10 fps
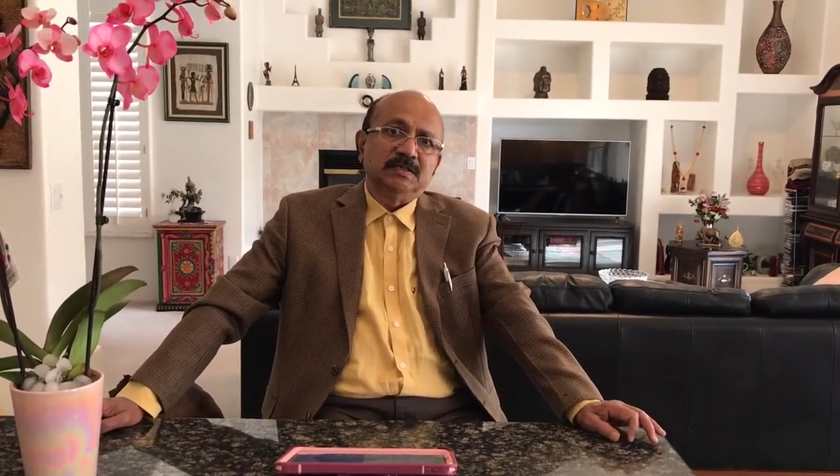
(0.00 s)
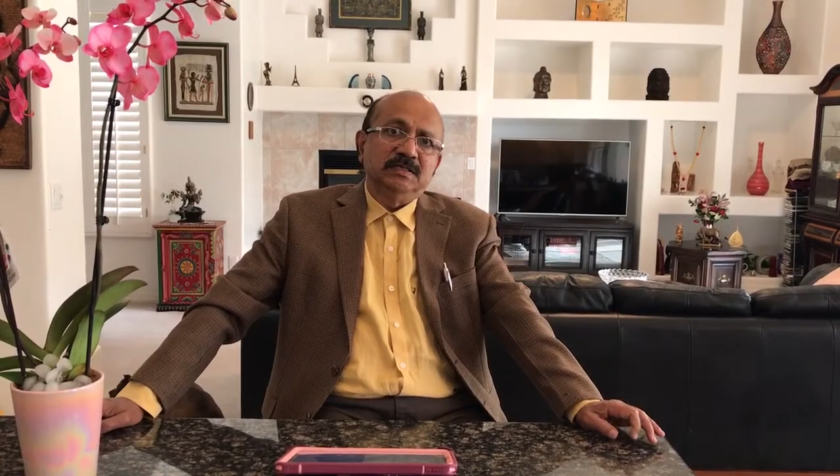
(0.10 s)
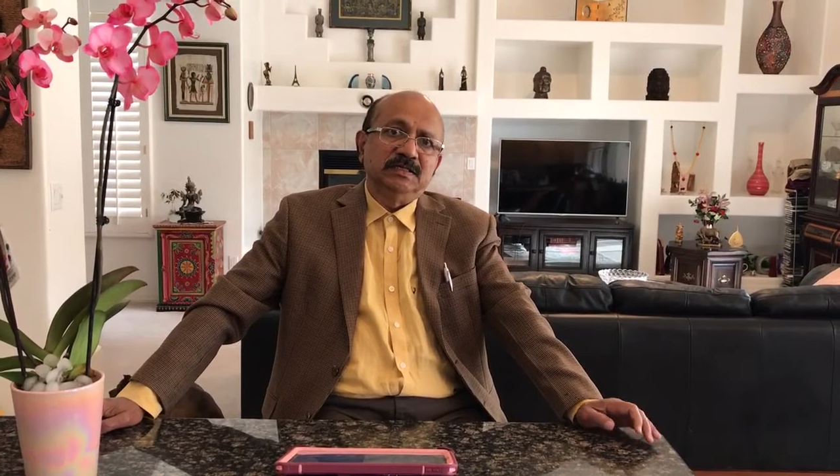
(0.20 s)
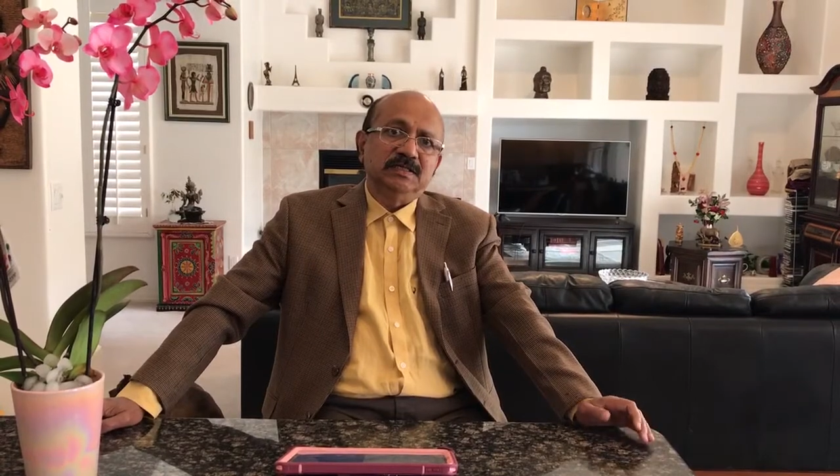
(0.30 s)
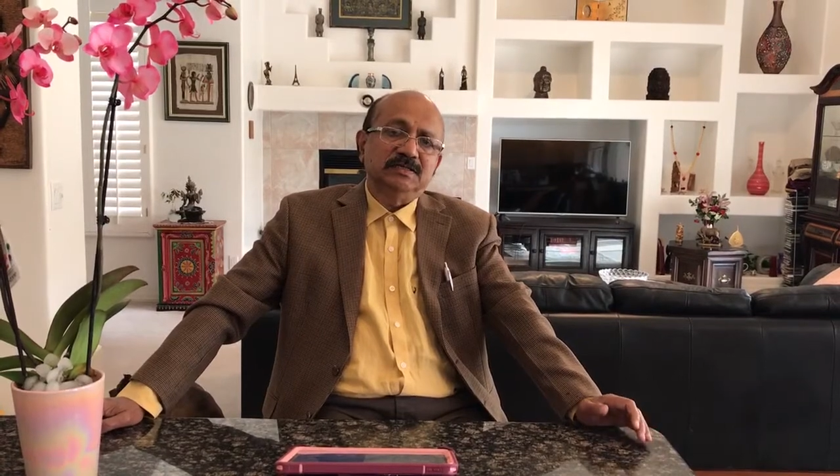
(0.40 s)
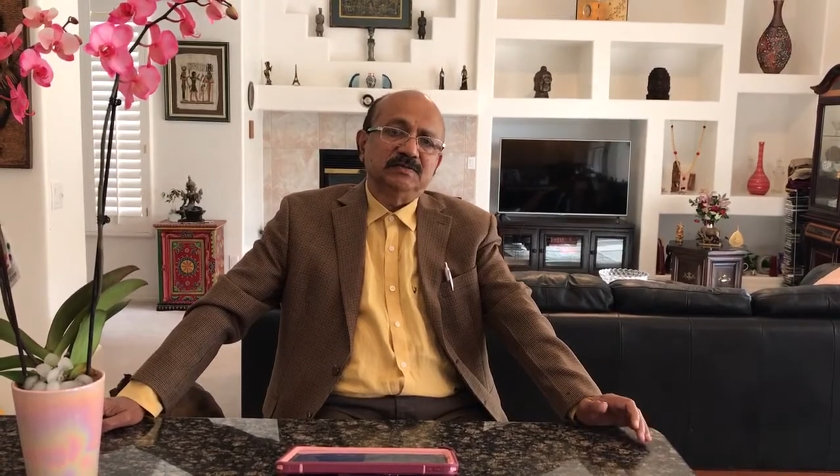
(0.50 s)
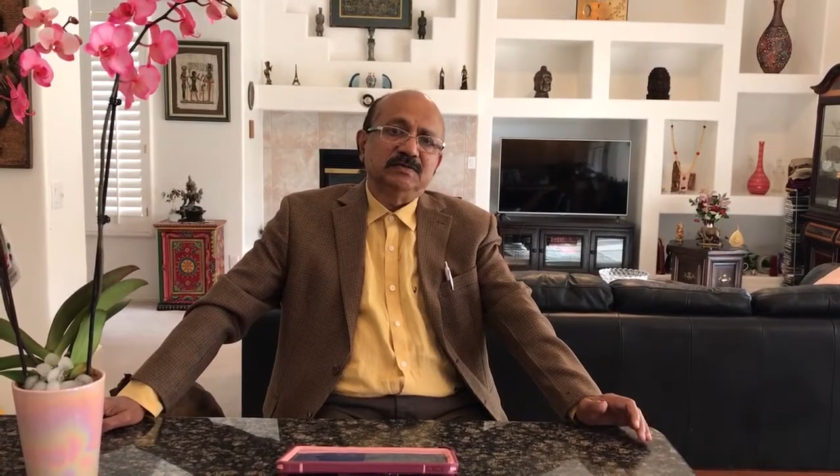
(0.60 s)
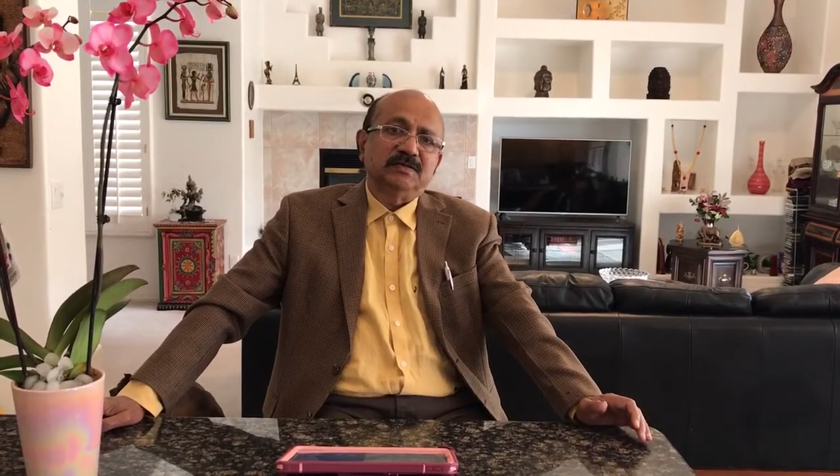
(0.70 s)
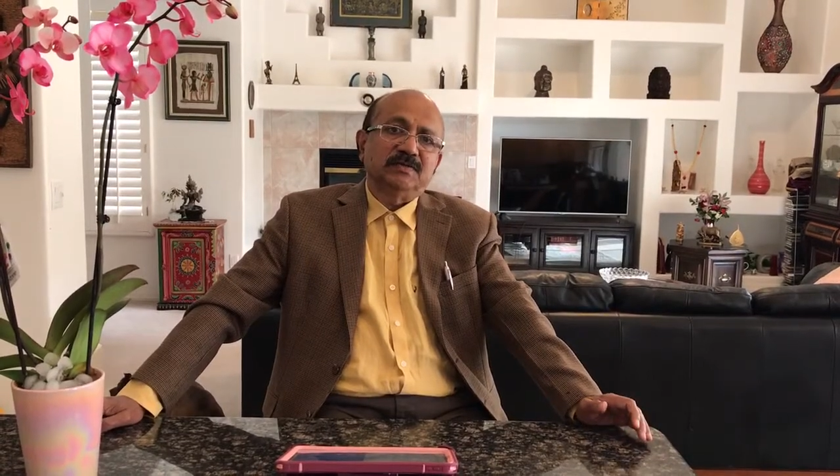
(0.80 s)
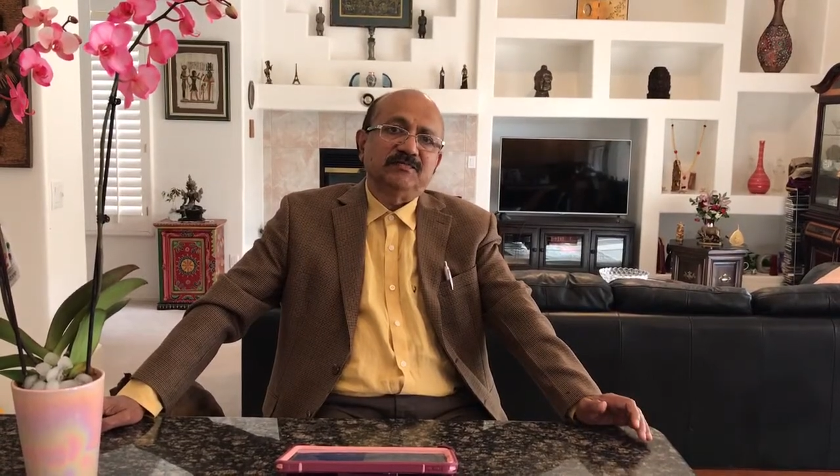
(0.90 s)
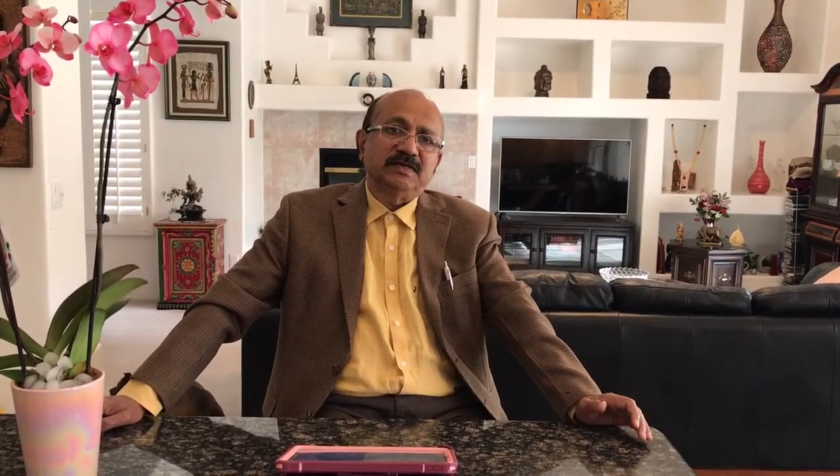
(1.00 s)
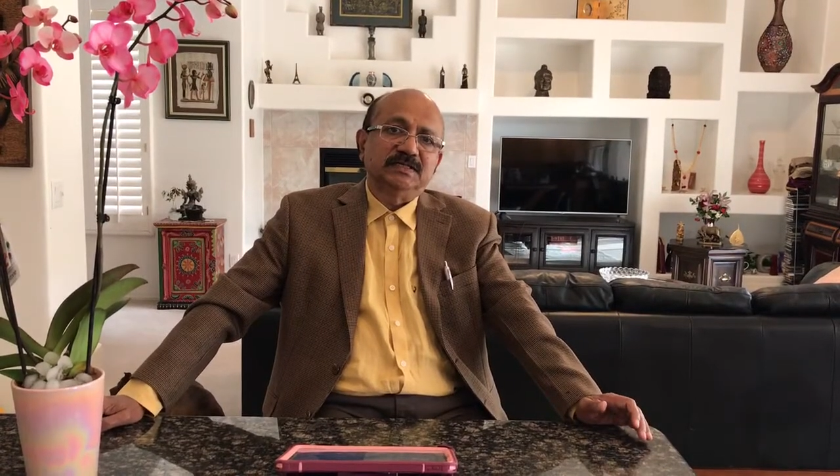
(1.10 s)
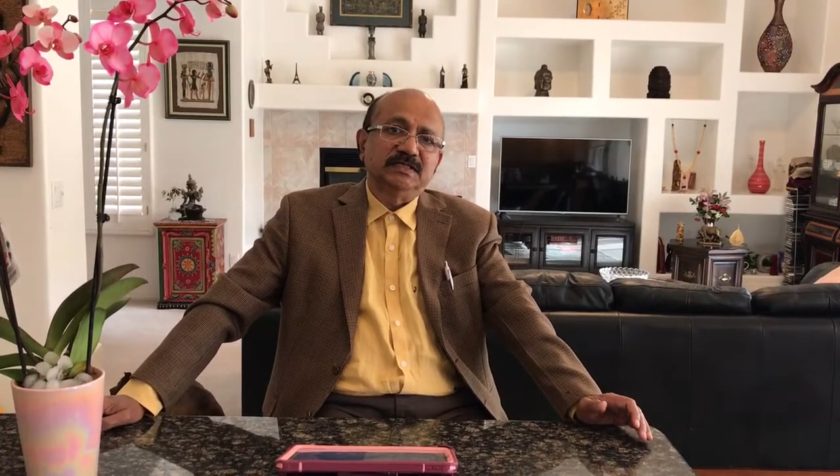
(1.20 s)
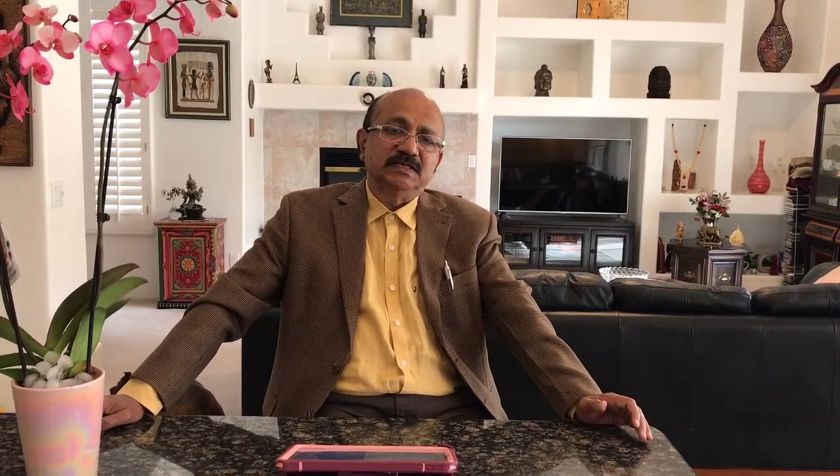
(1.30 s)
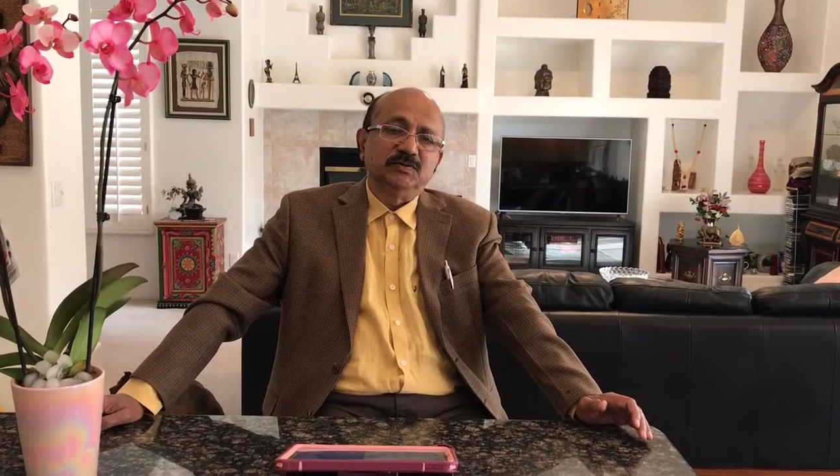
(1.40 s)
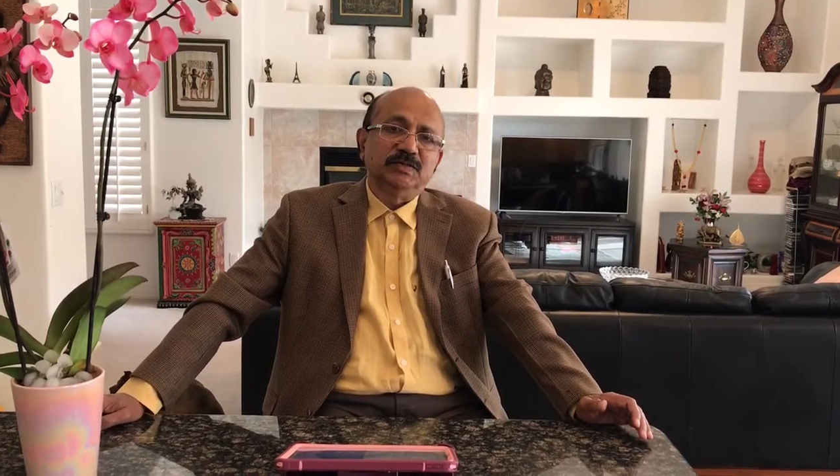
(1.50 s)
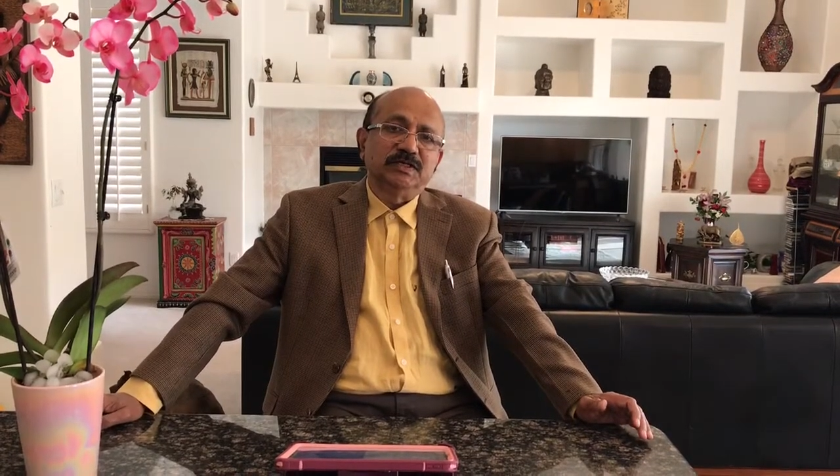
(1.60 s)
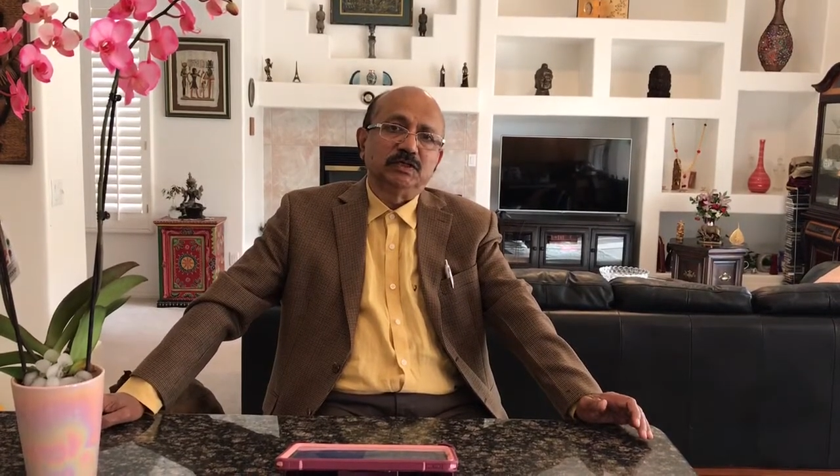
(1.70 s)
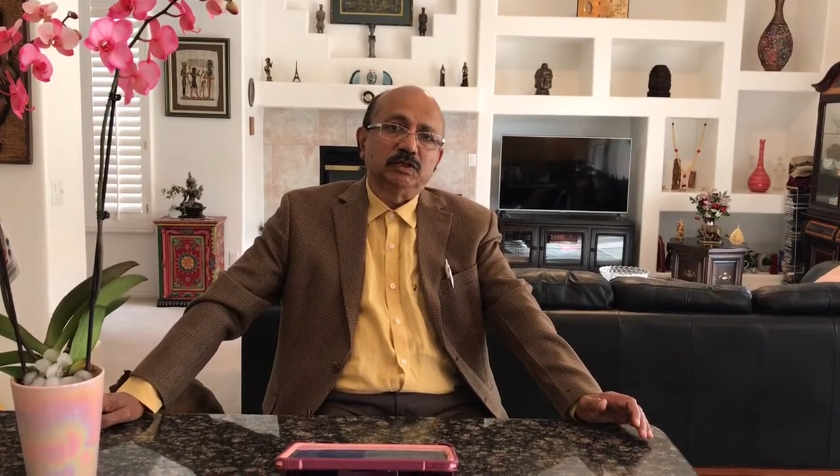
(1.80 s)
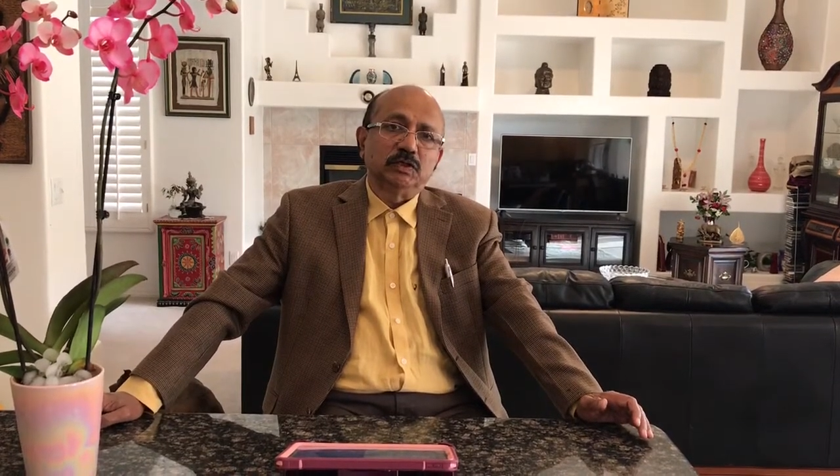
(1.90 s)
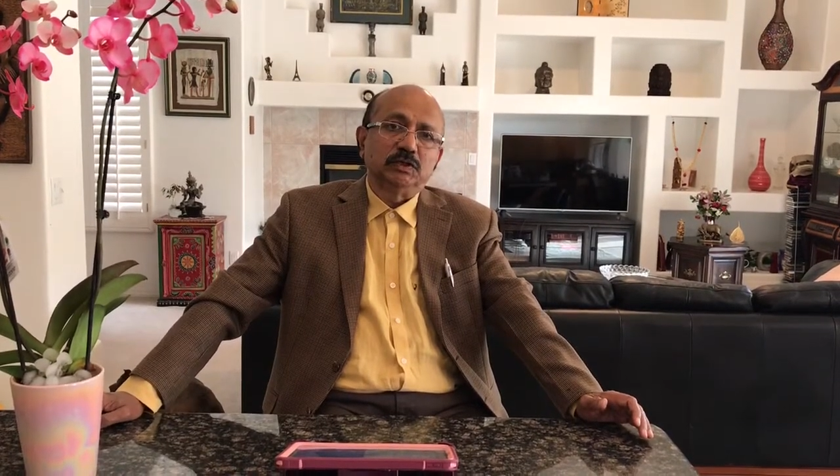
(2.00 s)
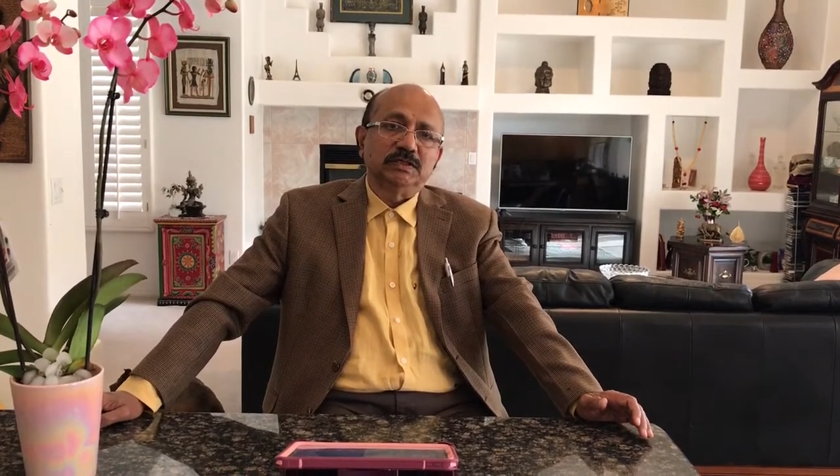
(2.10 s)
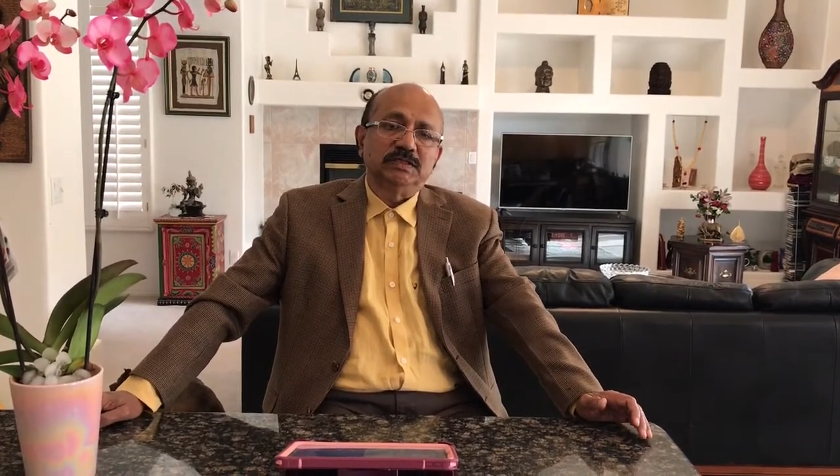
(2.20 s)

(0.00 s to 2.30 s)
In this, the first thing you need to know